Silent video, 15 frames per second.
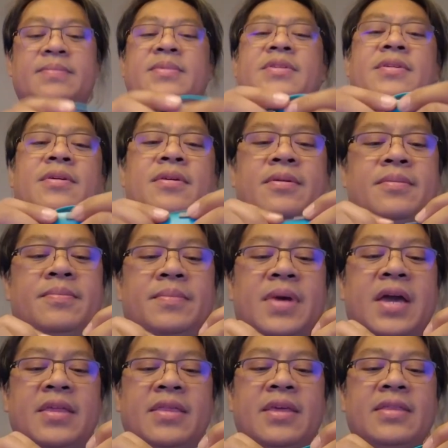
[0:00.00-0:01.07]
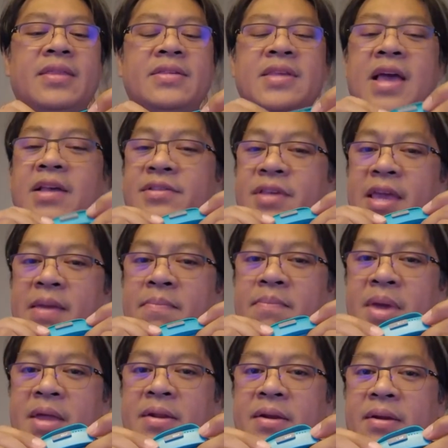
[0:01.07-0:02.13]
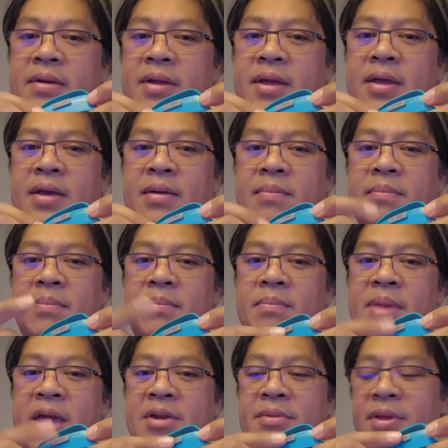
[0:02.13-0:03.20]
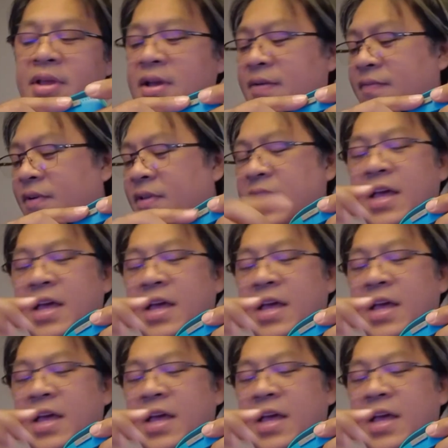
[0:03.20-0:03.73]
So I think this has a better battery cover.